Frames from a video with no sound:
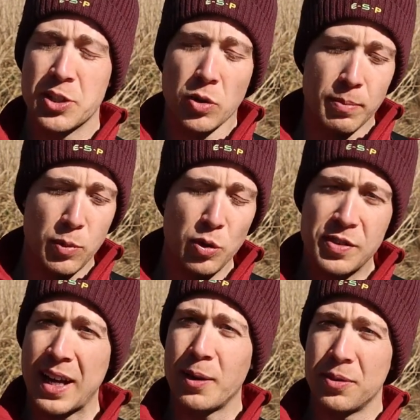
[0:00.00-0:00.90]
so I
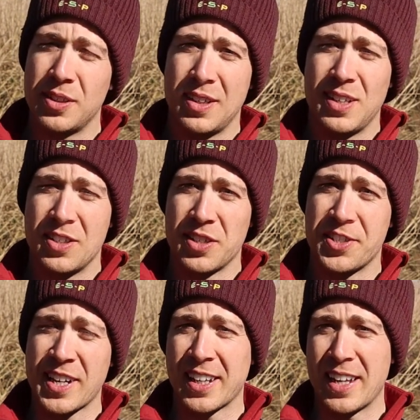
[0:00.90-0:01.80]
moved down to the
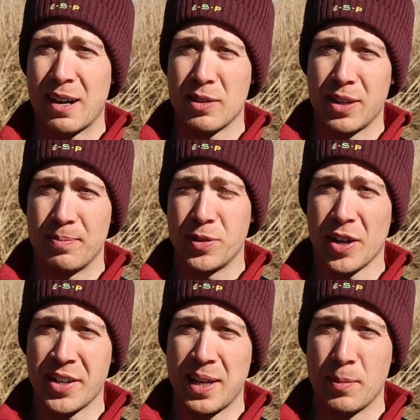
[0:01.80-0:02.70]
second area
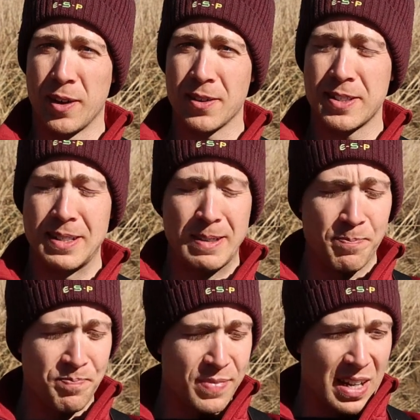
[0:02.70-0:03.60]
that I'd earmarked.
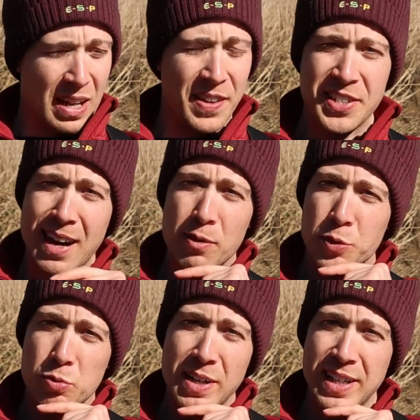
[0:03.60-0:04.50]
Now, this area
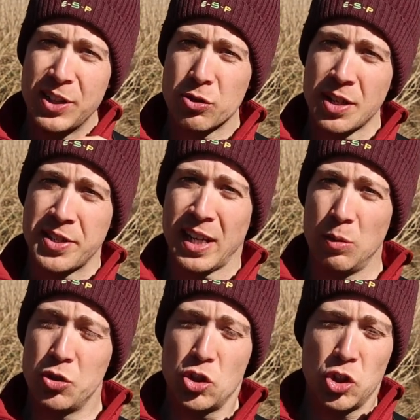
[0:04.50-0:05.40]
was really interesting.
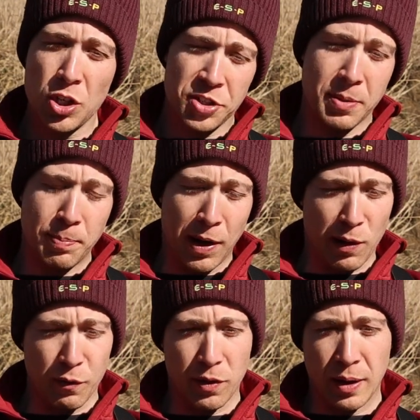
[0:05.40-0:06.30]
It was just
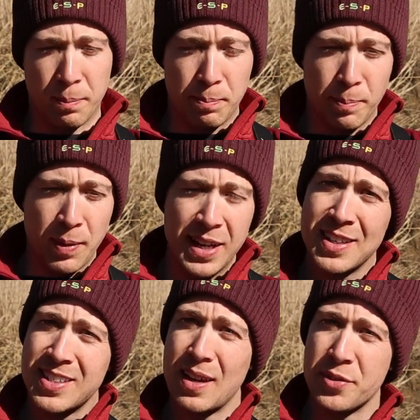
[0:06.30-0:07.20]
above a
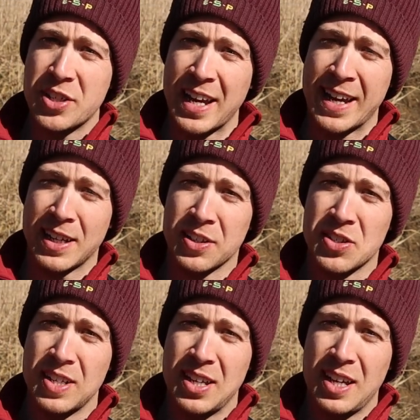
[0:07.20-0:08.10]
big set of
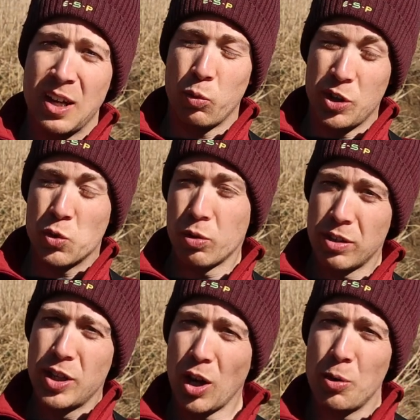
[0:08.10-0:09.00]
snags which
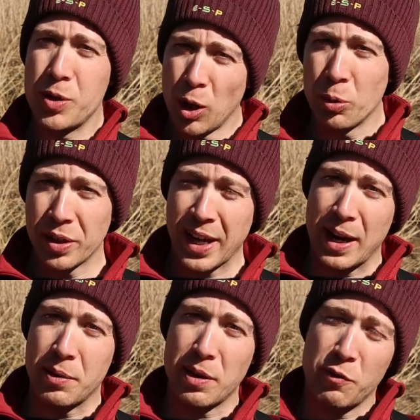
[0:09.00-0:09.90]
were a known holding
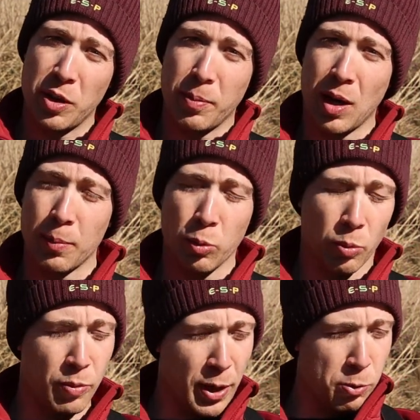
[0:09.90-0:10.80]
area for the
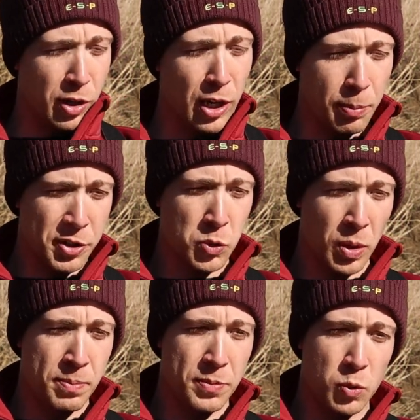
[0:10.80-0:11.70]
barbel. There were a couple of
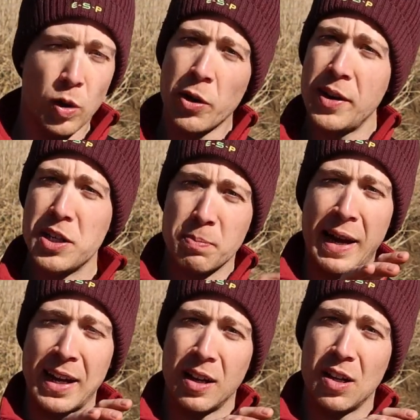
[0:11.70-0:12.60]
swims, one on each
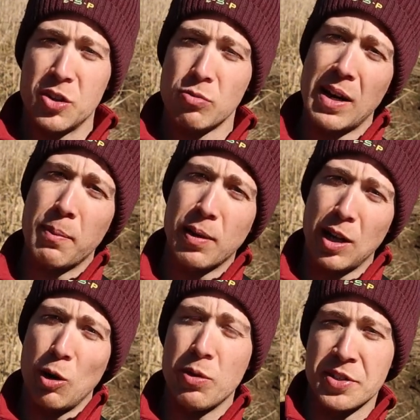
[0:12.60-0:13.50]
bank directly
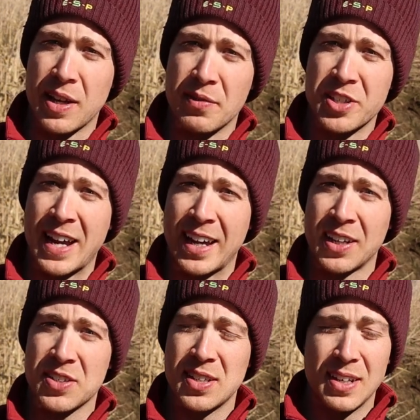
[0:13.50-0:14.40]
below the set of
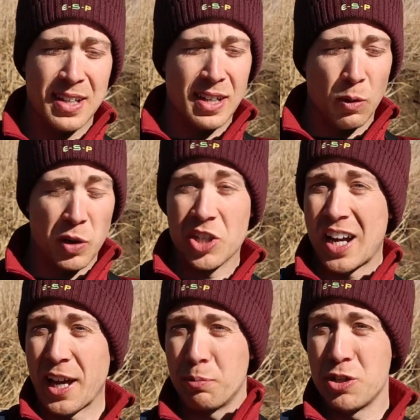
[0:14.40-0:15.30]
snags, which
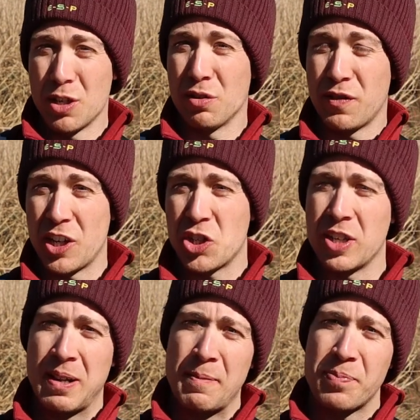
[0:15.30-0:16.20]
had produced
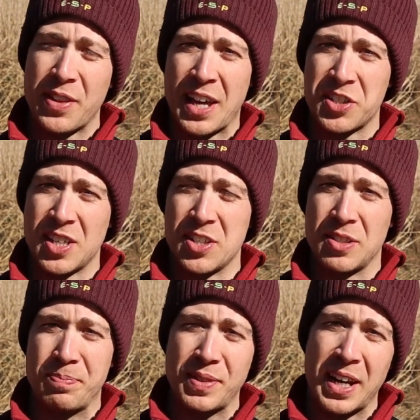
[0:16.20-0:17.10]
fish that
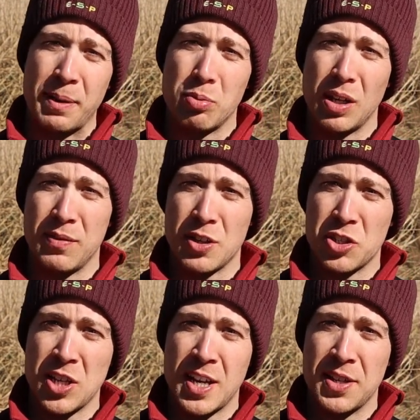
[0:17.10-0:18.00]
season and in
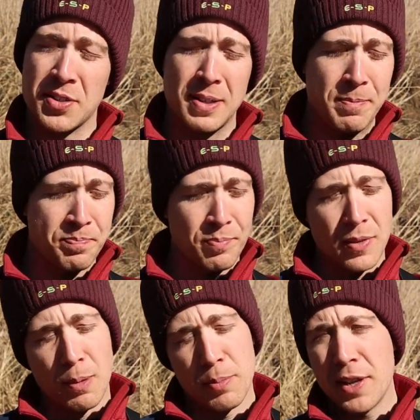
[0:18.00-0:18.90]
previous years.
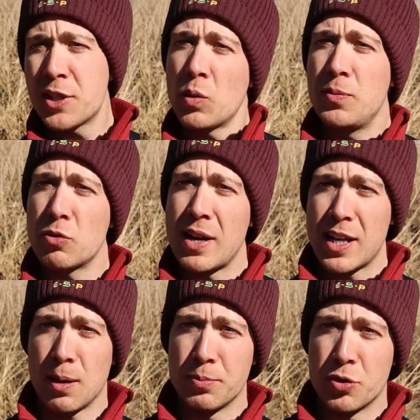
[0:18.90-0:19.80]
But this swim
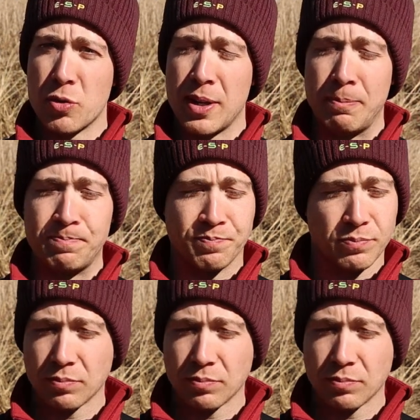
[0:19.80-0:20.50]
directly upstream